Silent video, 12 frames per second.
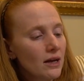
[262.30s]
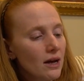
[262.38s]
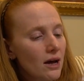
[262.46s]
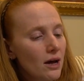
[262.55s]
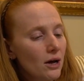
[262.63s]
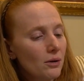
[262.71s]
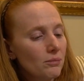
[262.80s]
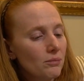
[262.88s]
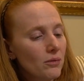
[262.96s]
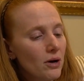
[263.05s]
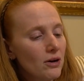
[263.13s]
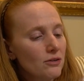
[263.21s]
um,
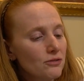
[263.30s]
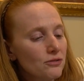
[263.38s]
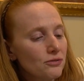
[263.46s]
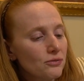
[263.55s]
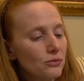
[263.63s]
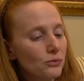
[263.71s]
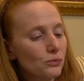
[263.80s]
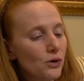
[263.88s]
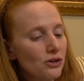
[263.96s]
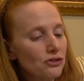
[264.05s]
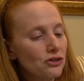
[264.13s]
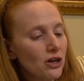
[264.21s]
of
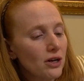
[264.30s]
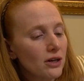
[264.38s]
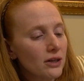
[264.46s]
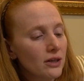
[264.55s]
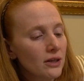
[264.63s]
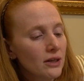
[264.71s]
Russia,